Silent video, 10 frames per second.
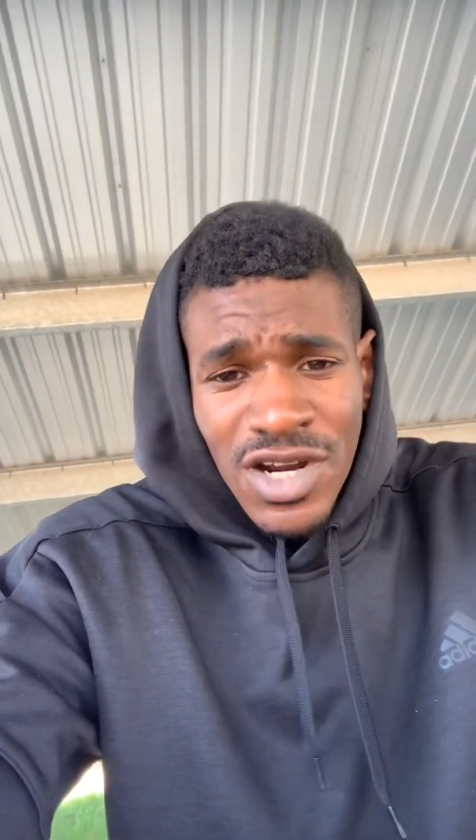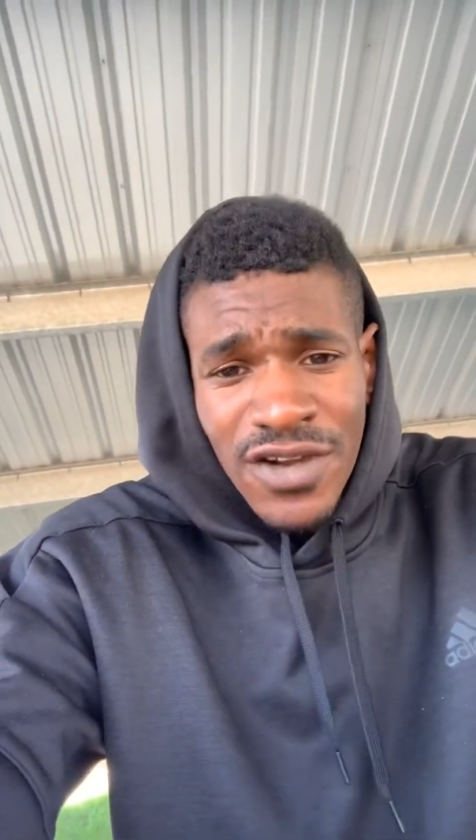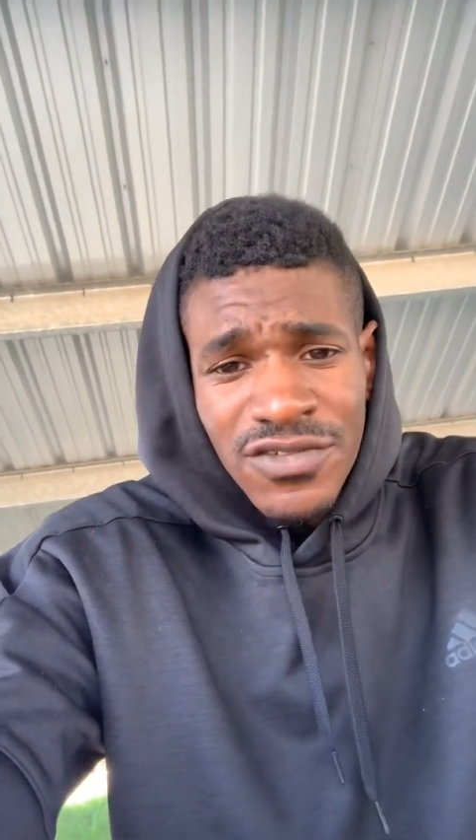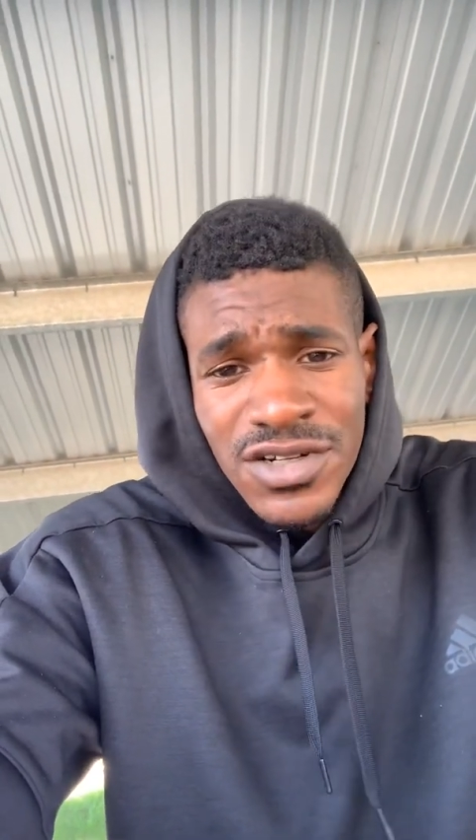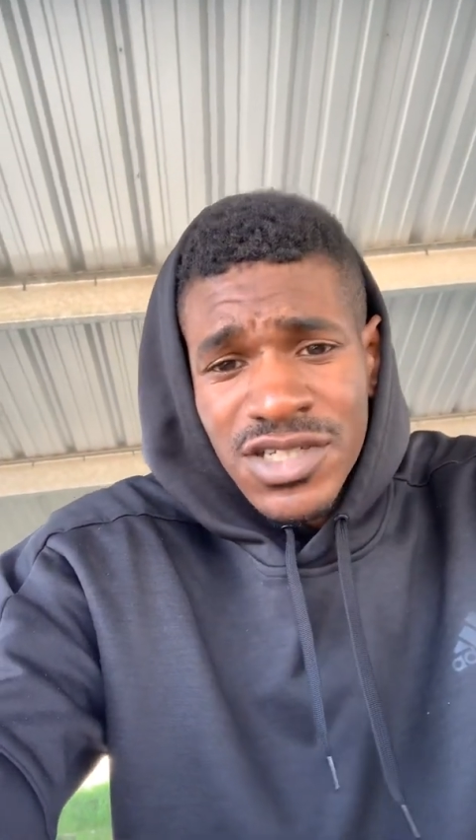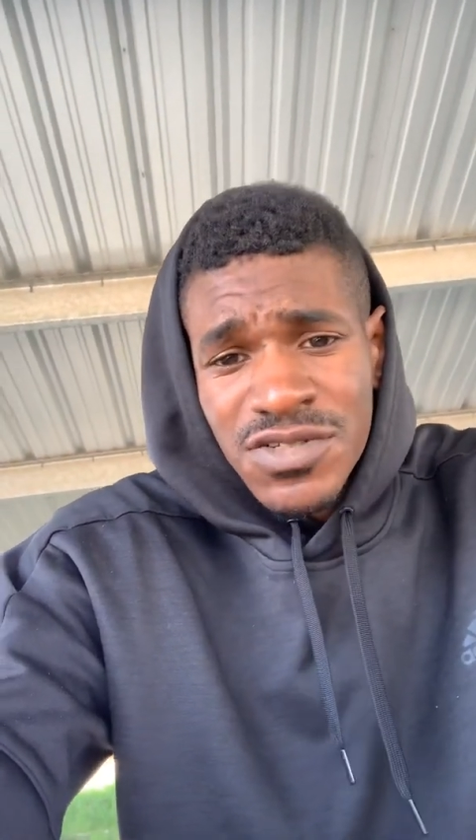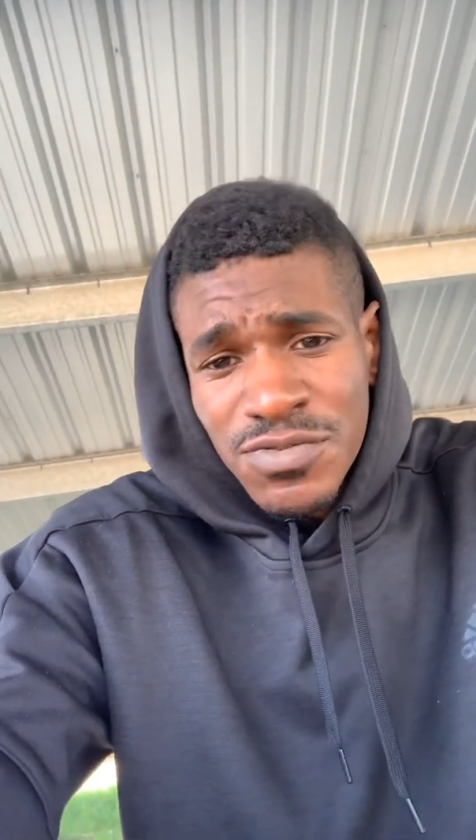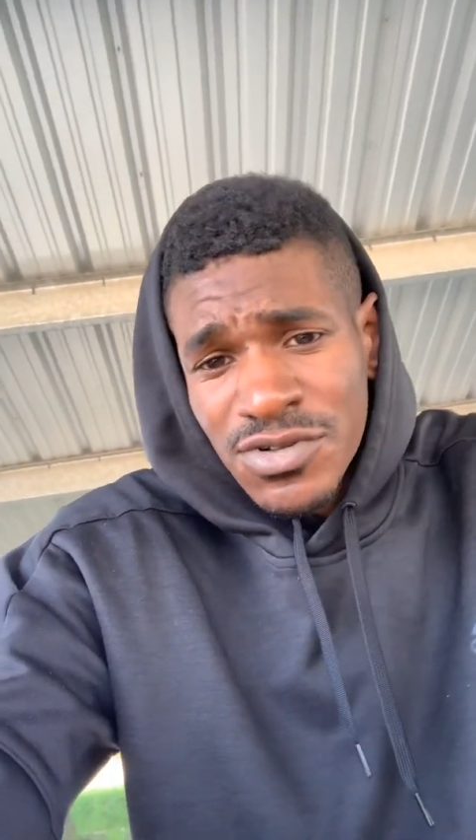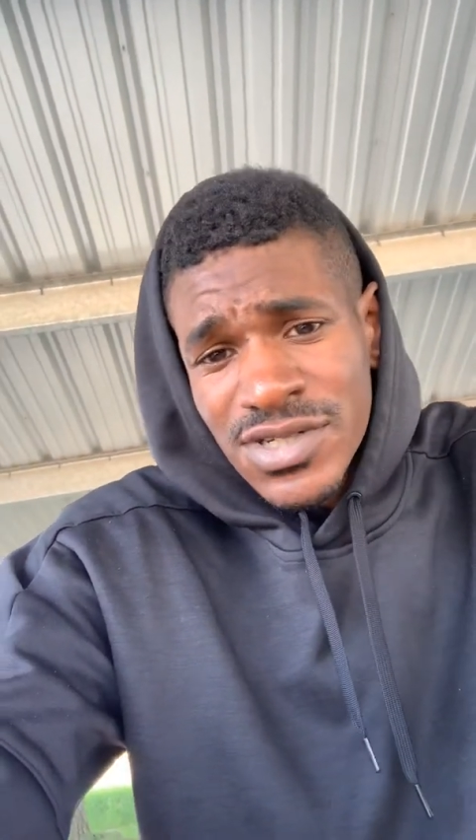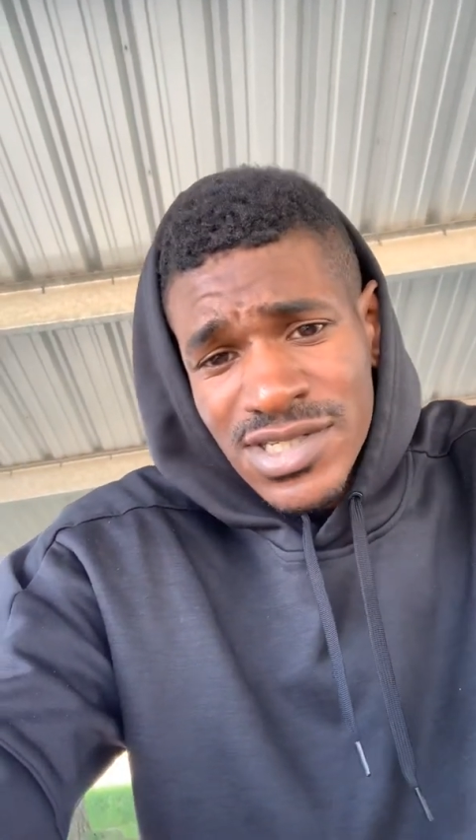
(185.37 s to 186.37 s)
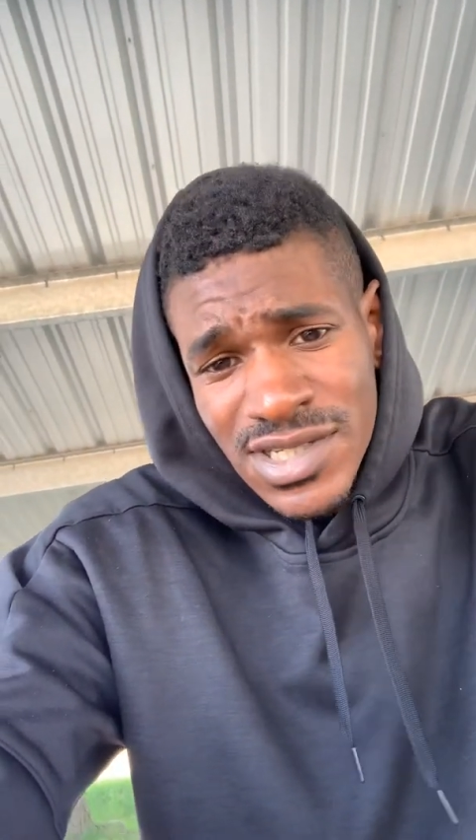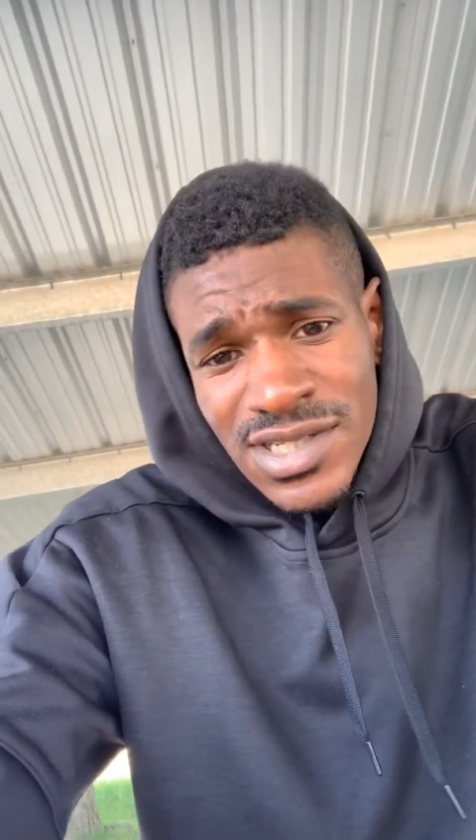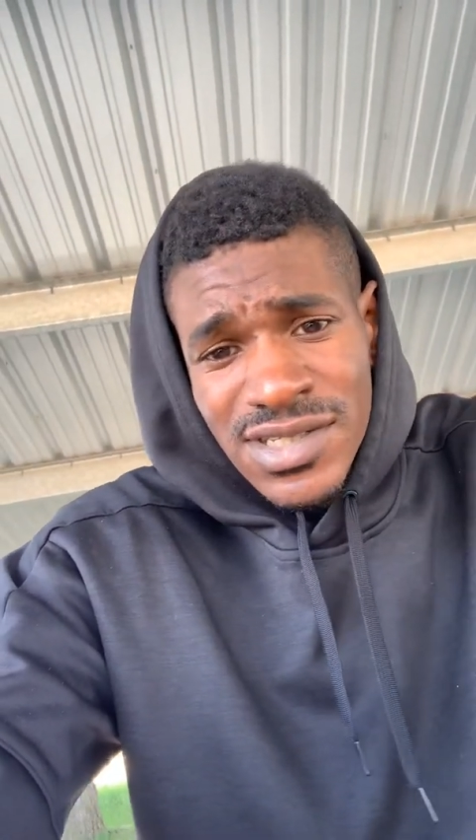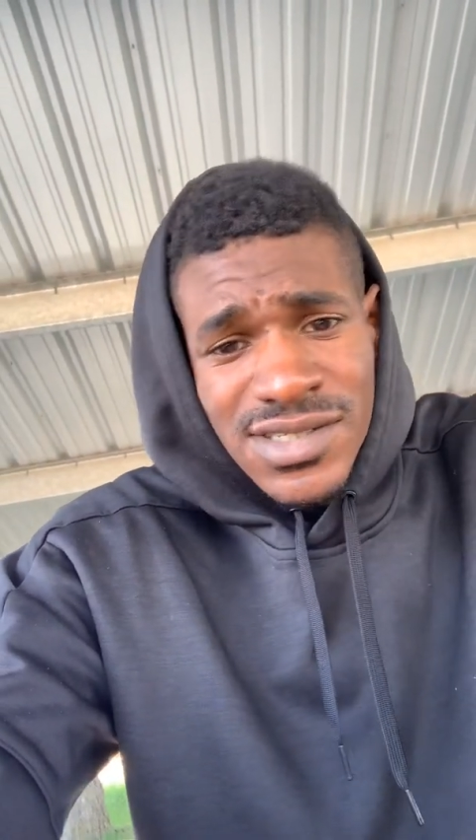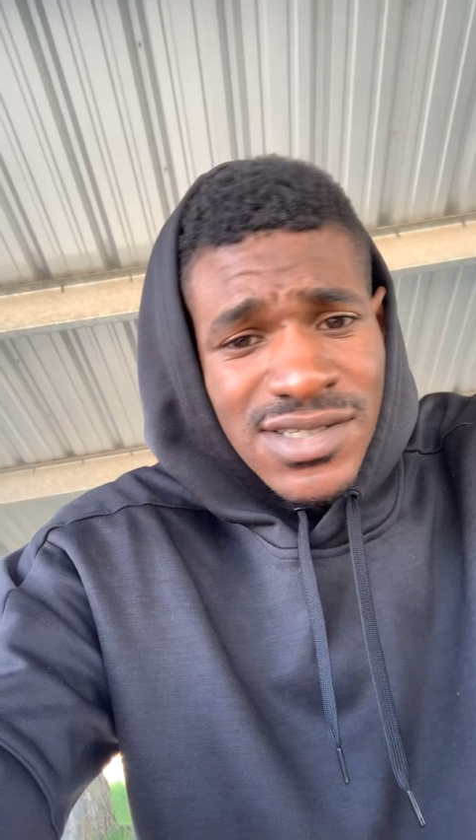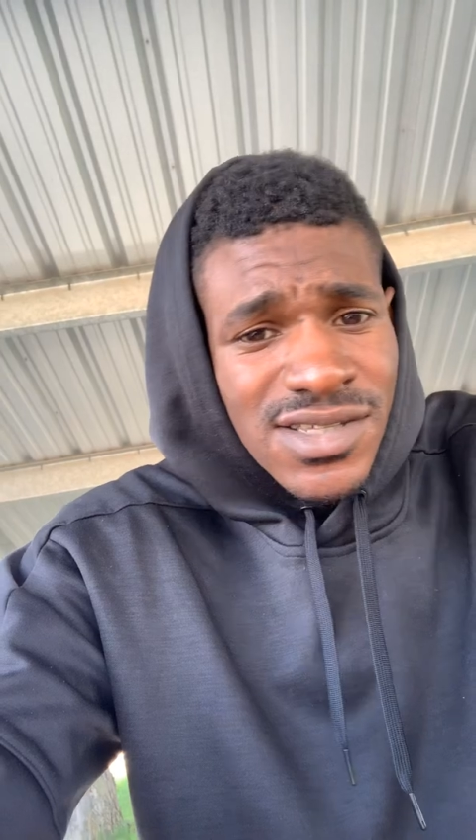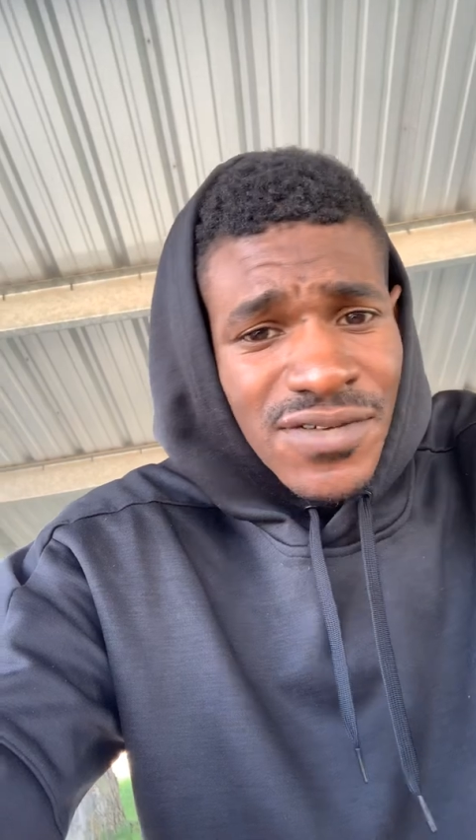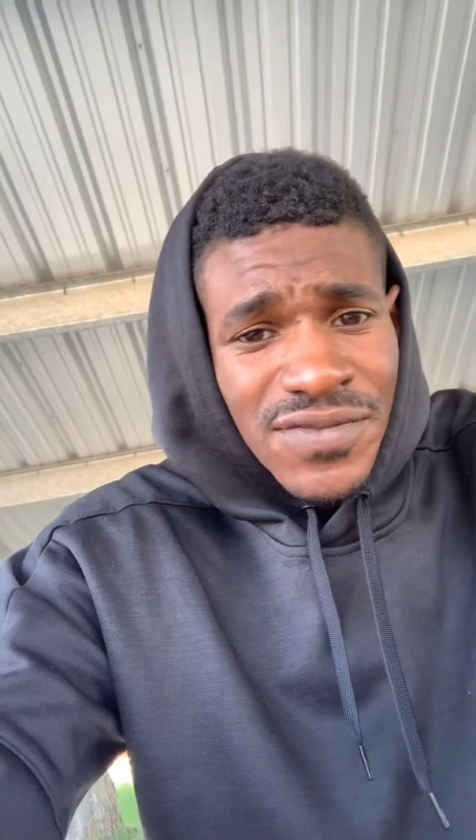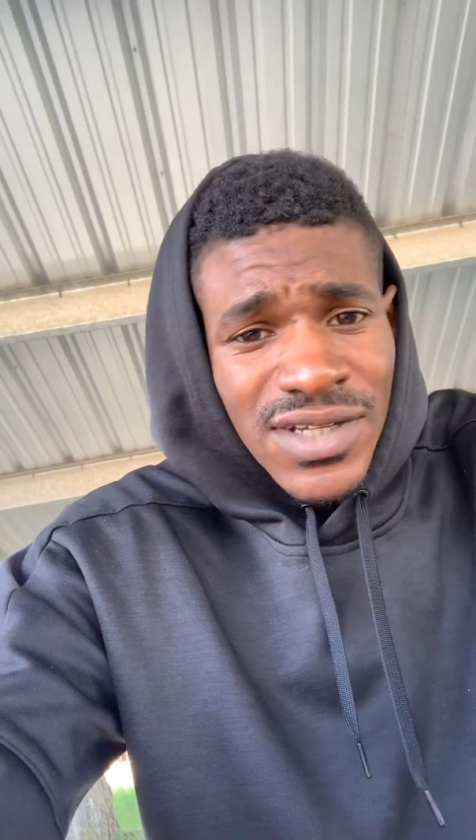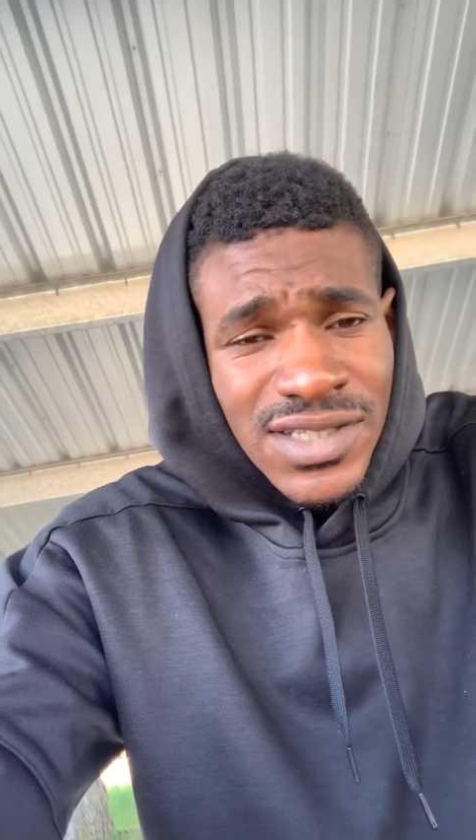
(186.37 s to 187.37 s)
travel and explore the cities and
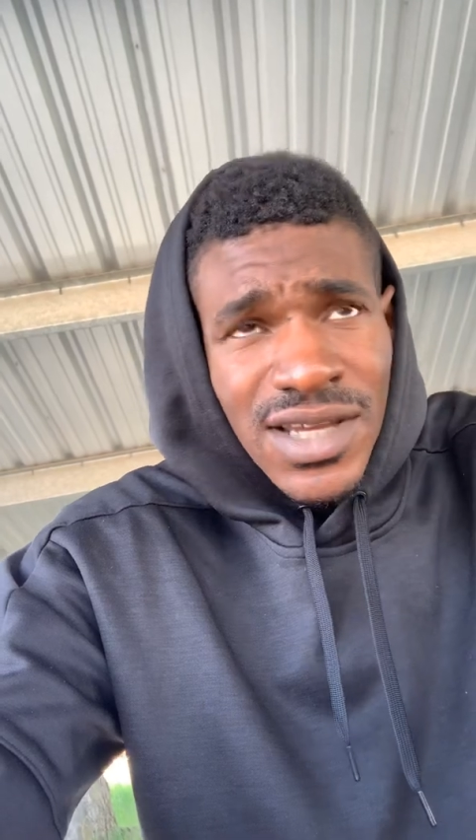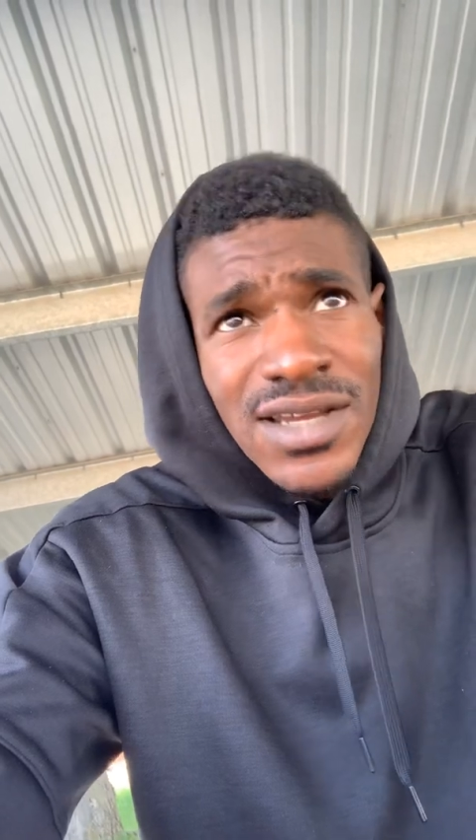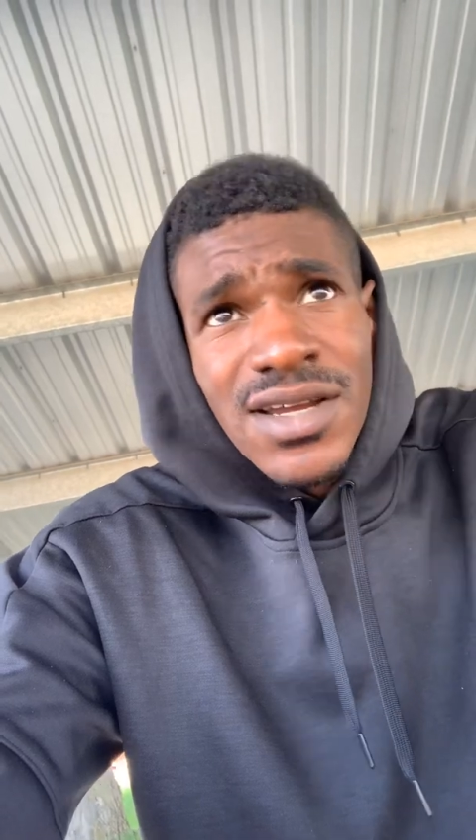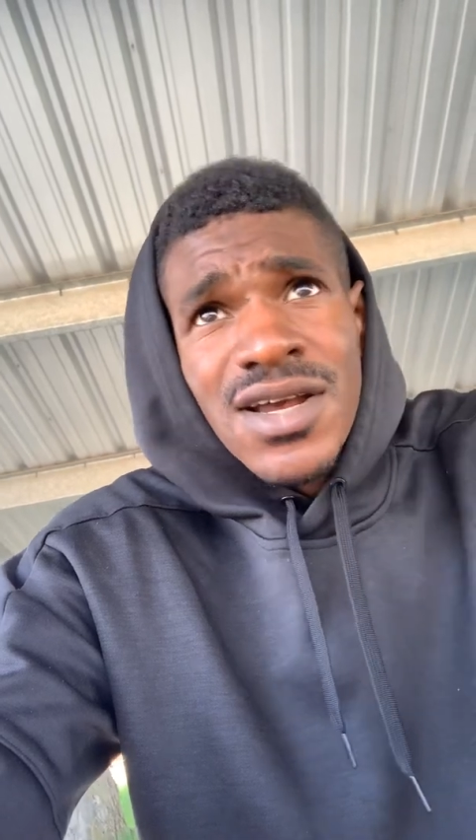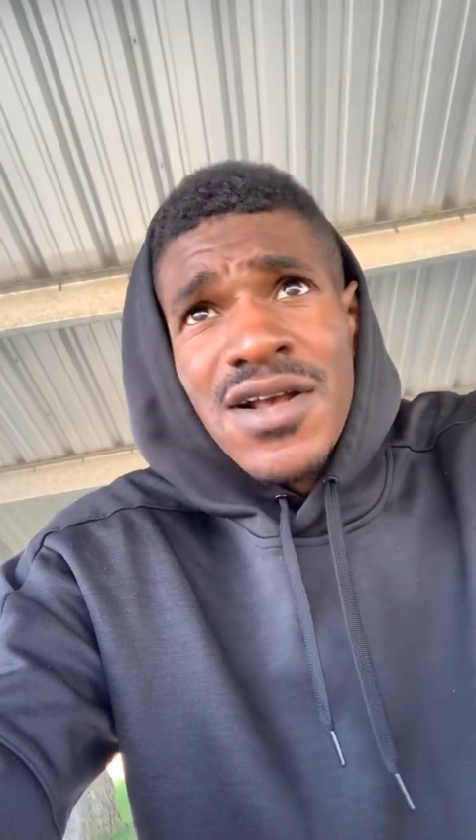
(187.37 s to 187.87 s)
stuff like that.